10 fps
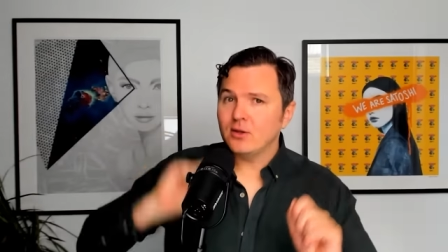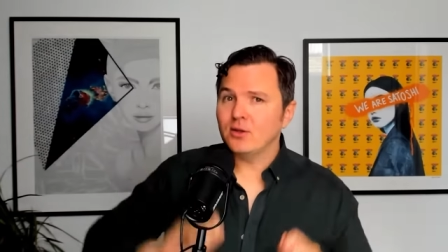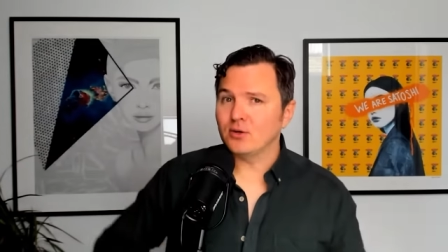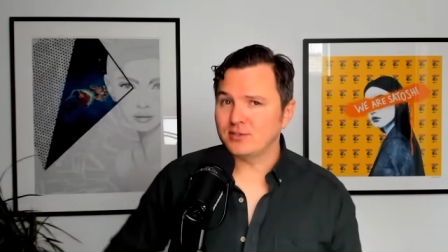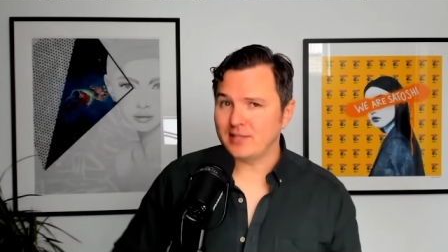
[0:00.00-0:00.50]

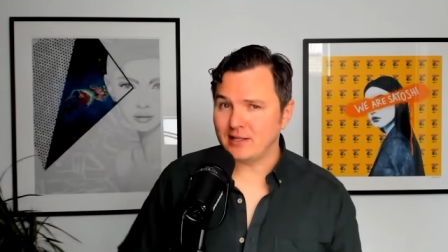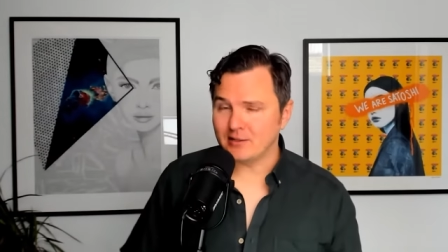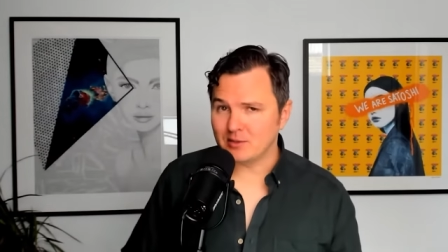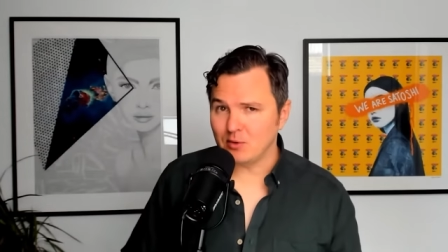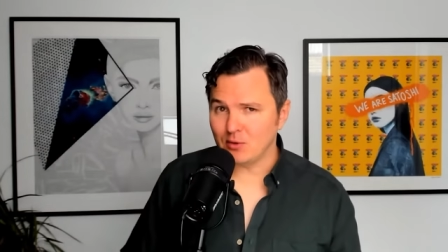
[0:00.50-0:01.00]
You're
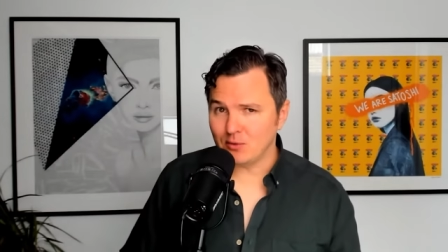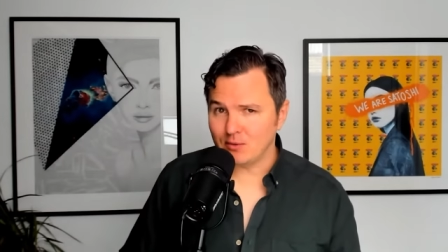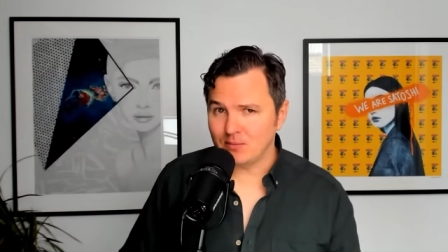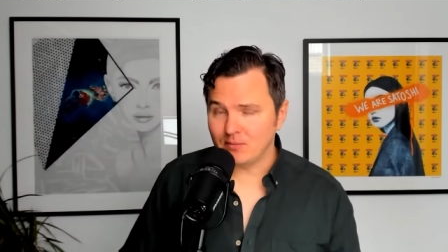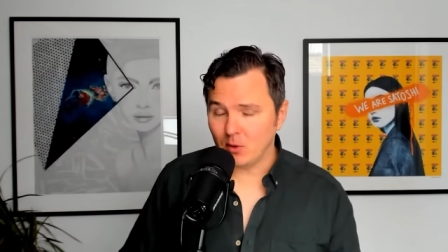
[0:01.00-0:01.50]
sailing smooth.
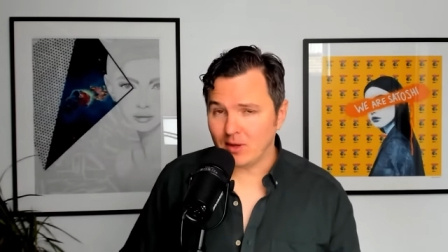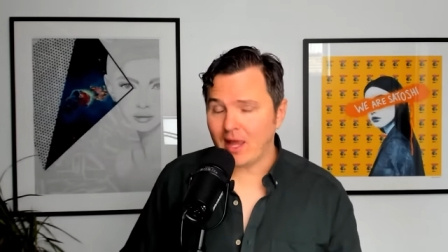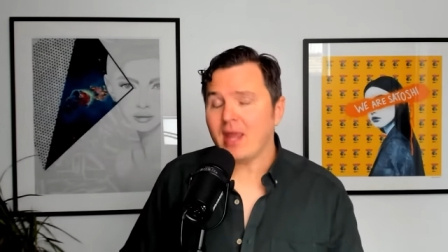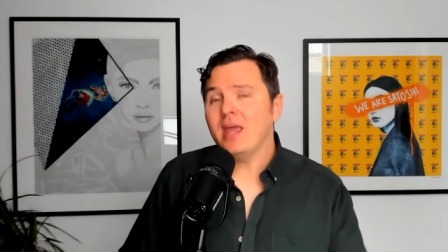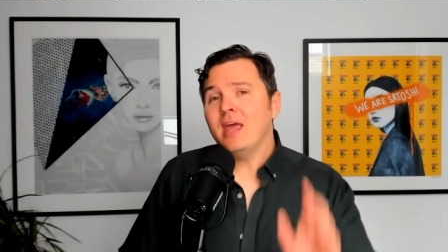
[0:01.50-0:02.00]

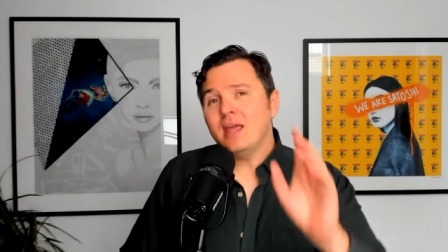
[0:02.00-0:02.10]
Okay.